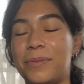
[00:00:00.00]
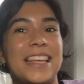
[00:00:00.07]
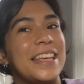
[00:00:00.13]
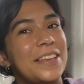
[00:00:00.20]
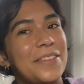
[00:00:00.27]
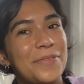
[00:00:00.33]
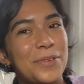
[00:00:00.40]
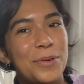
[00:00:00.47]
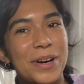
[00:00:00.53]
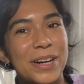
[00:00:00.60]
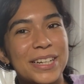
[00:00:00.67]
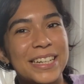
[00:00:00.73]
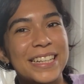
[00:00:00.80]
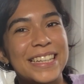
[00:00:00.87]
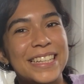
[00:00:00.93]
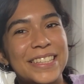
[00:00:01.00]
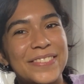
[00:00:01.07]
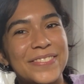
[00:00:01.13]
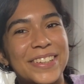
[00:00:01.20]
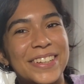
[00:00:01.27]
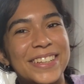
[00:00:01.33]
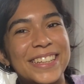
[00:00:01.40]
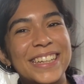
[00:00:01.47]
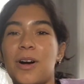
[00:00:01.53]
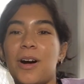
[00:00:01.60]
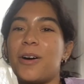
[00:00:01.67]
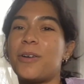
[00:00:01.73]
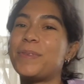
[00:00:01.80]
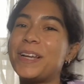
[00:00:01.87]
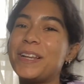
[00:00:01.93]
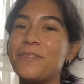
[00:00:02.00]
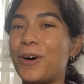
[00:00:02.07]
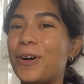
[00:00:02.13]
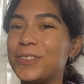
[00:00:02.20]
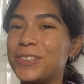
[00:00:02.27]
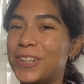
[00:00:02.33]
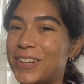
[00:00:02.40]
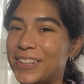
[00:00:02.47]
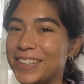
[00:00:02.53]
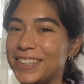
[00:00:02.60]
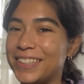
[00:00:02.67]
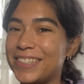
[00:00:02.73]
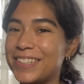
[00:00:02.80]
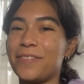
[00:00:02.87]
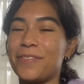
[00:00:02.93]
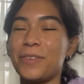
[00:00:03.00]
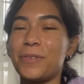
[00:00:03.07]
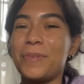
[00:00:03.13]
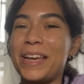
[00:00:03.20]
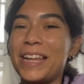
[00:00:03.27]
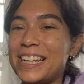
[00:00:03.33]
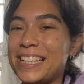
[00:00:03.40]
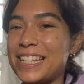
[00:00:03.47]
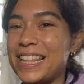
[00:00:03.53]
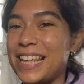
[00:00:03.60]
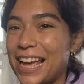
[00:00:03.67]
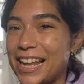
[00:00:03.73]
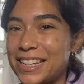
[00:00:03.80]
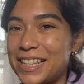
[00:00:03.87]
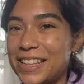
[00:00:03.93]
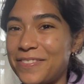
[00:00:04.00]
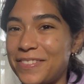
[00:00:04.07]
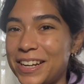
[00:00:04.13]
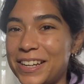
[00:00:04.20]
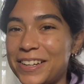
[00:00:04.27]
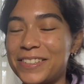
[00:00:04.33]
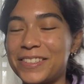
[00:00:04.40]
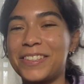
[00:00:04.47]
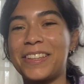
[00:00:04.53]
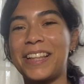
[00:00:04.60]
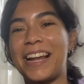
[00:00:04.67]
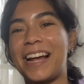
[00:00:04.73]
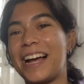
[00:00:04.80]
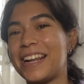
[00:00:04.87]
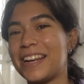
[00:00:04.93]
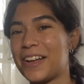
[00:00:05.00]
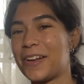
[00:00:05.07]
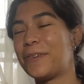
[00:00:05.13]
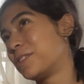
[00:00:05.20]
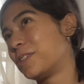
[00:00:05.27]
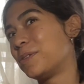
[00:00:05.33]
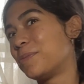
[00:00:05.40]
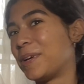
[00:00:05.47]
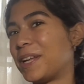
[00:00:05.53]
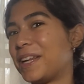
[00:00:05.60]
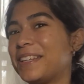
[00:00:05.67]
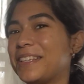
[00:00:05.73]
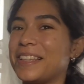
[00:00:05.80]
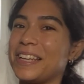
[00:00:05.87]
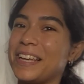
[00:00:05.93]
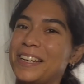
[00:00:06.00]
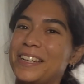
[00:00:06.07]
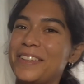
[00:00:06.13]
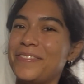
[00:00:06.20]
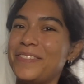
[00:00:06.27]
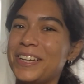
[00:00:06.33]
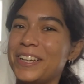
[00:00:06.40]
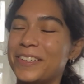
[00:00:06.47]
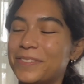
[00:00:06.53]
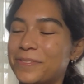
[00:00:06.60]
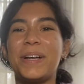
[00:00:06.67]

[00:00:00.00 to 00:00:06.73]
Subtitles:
Thank you for watching this vlog. Comment fall launch if you made it to the end of the video so that I know that you made it to the end of the video.